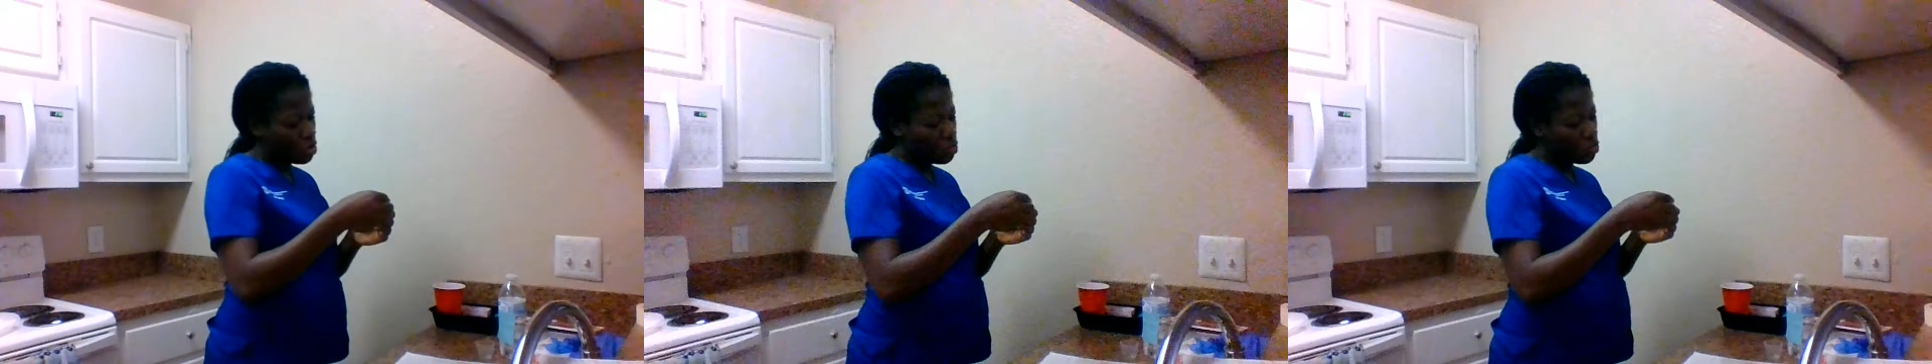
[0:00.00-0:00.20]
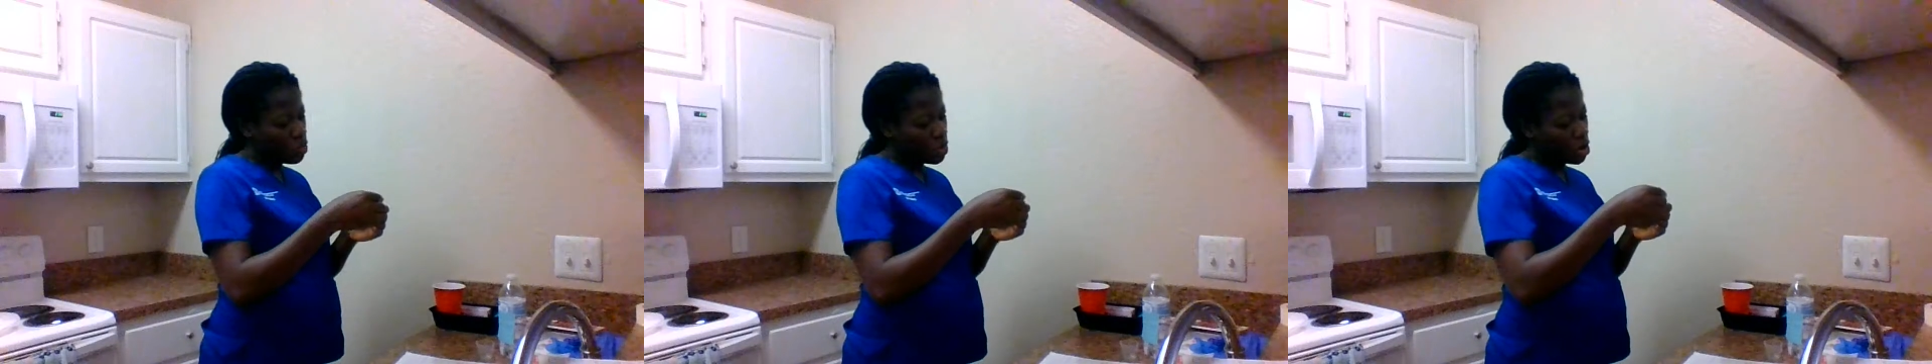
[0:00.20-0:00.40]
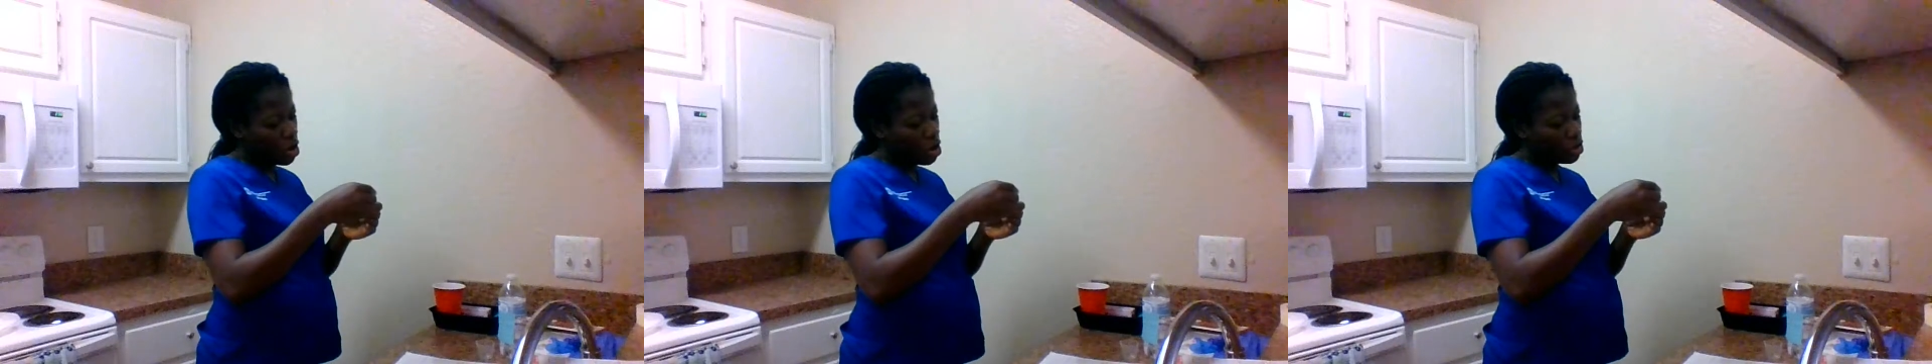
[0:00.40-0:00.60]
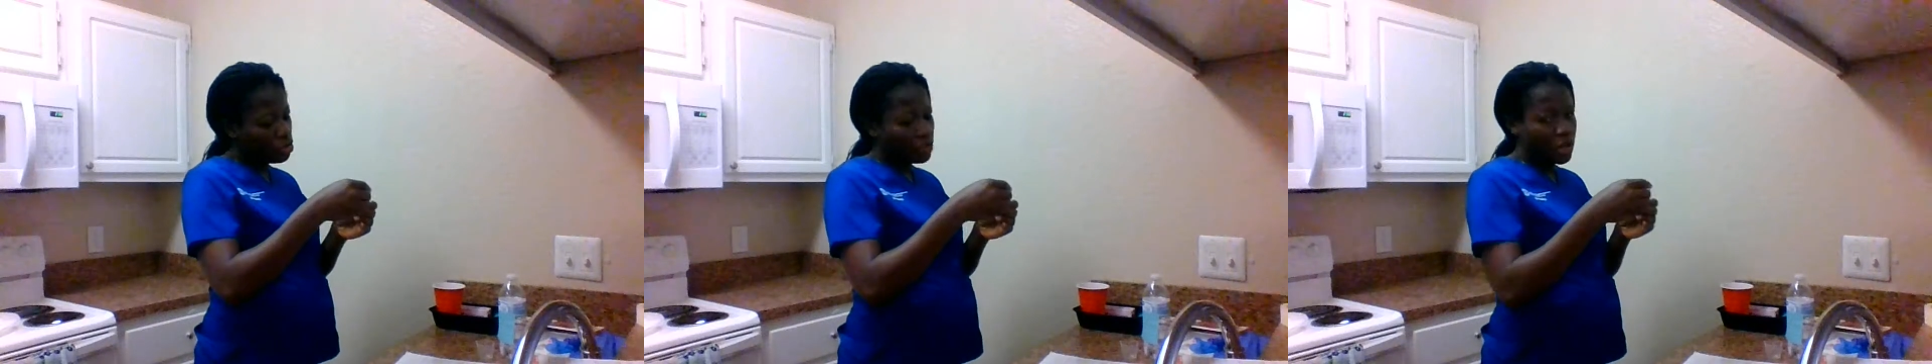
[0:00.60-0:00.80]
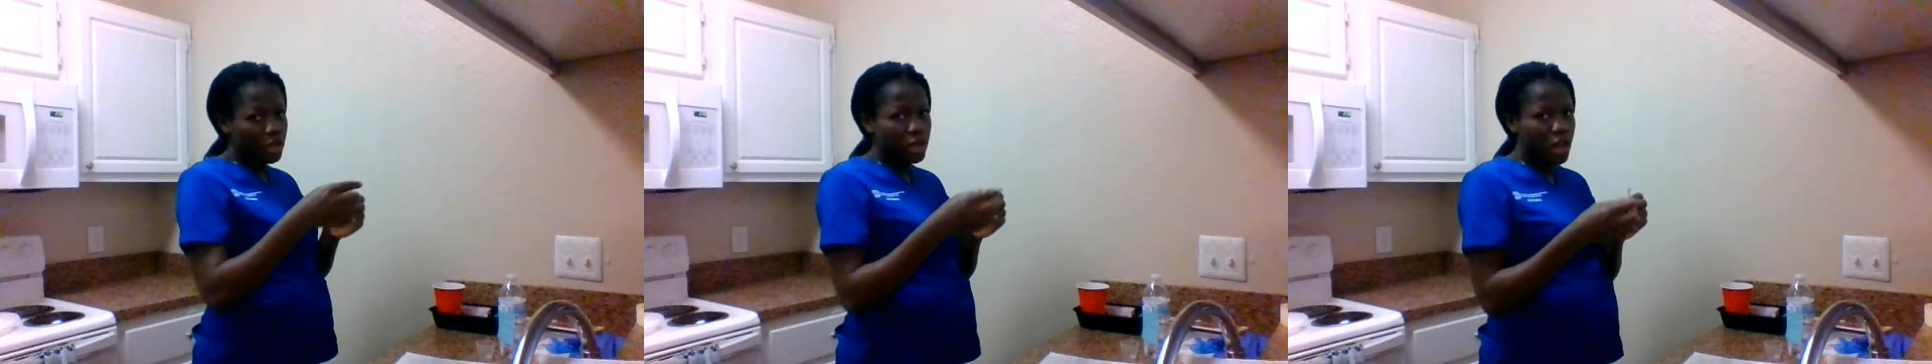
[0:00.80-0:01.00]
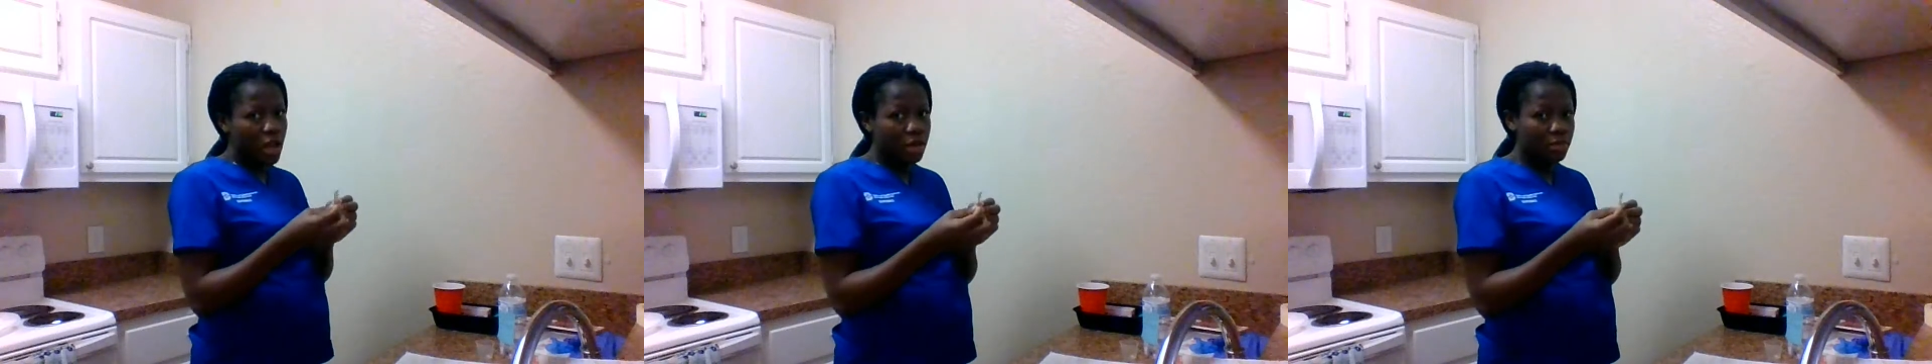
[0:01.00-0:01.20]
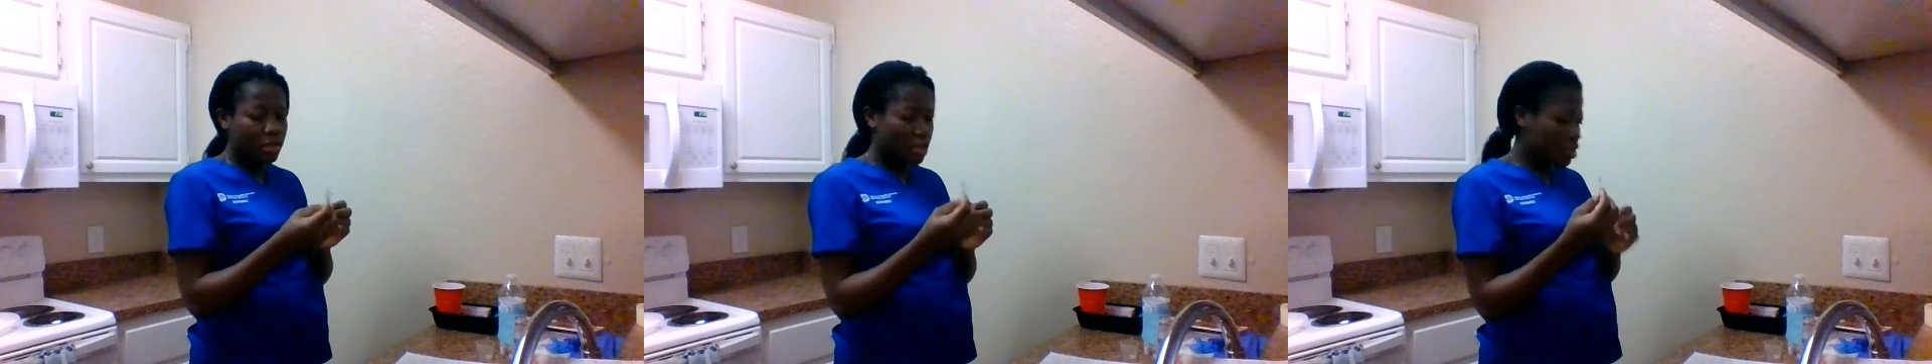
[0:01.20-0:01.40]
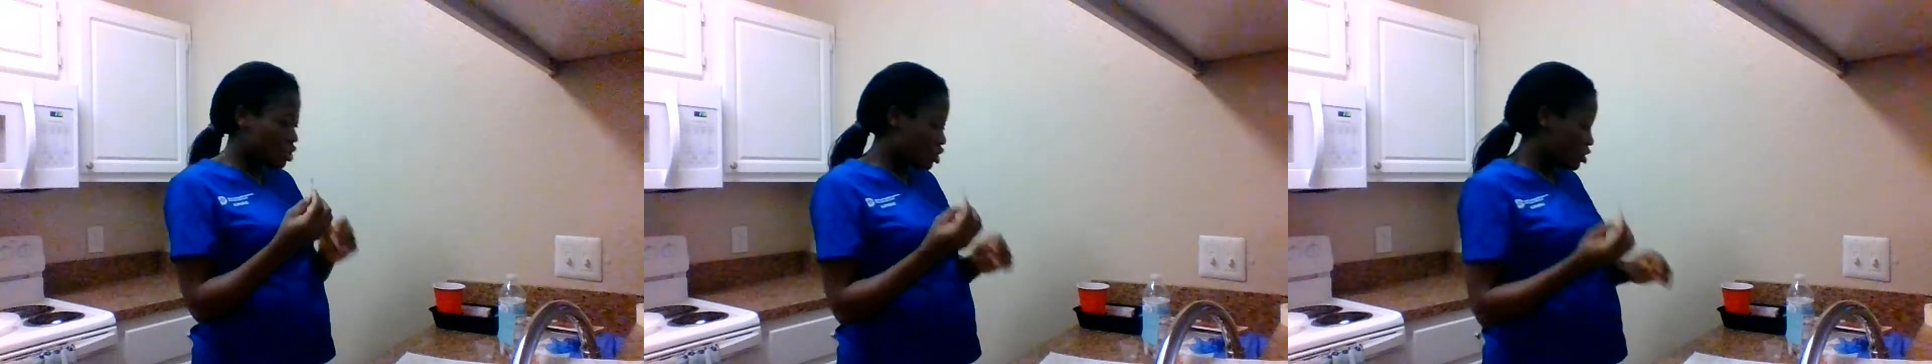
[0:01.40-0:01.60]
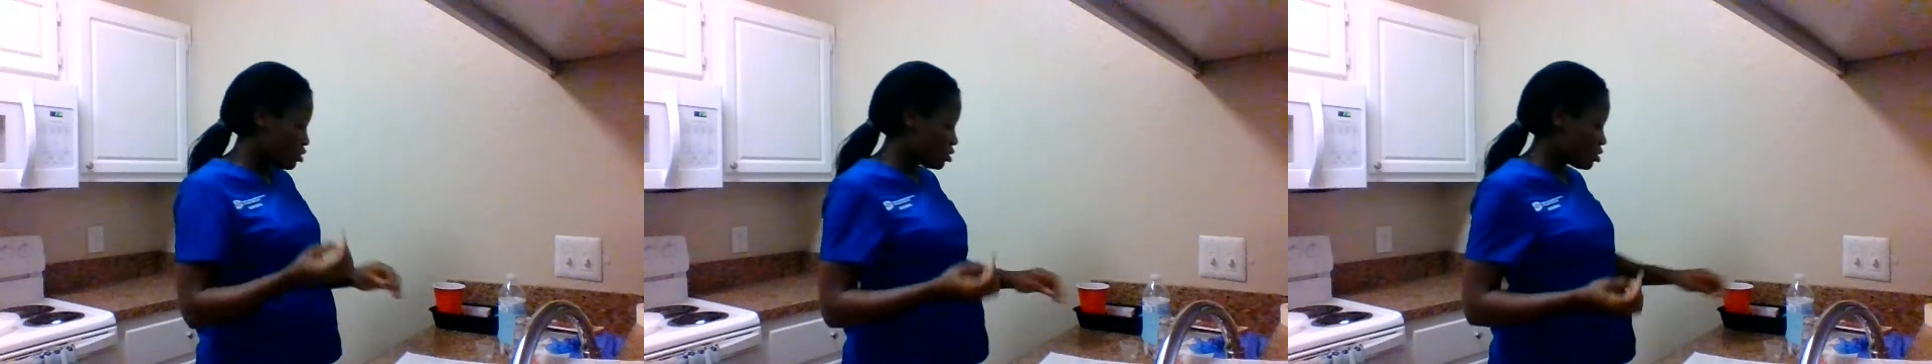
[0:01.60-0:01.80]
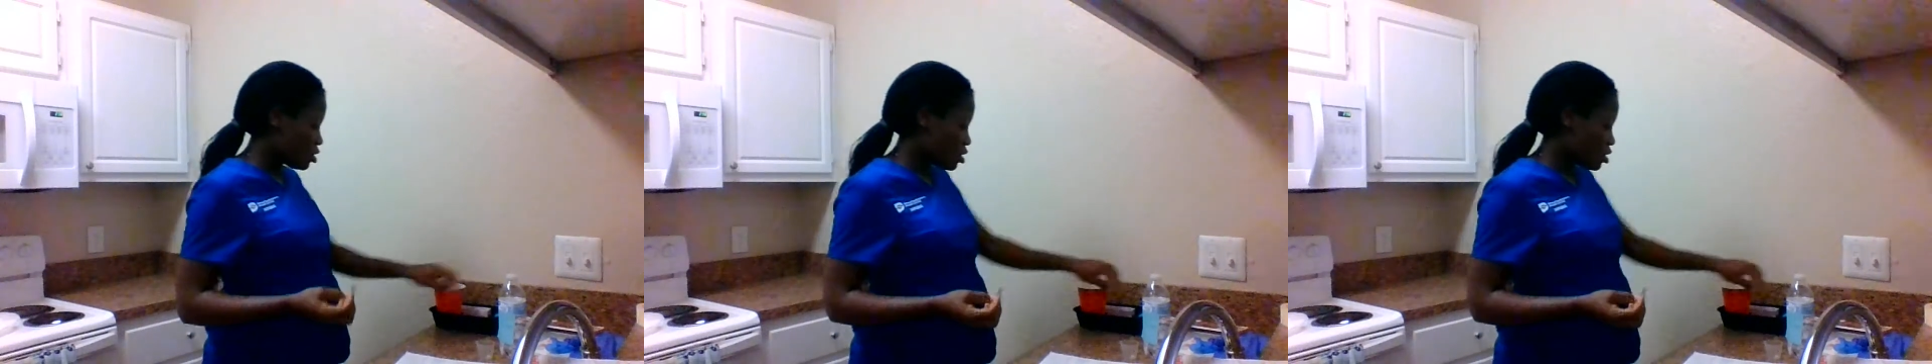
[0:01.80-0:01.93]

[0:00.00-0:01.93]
100 mcg,